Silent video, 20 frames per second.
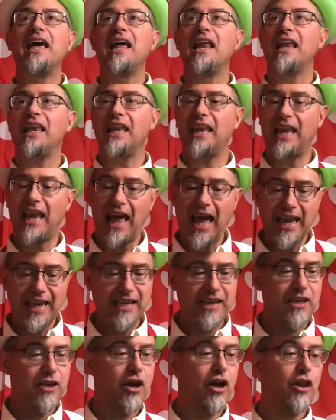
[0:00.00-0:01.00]
light
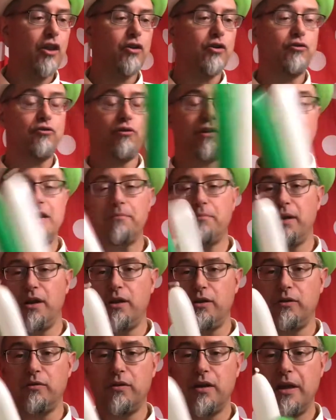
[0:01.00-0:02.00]
colored green
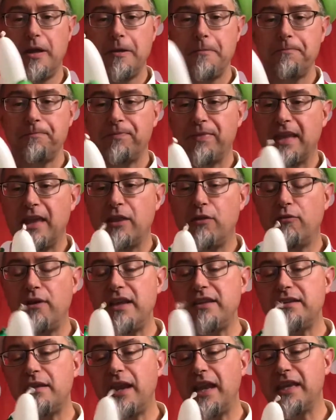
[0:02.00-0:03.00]
balloon. And the
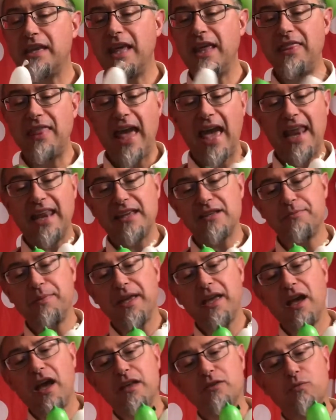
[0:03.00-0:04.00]
reason I did that is
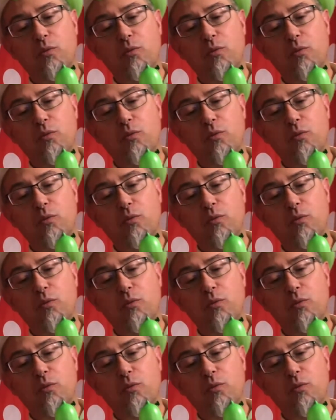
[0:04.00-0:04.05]
because,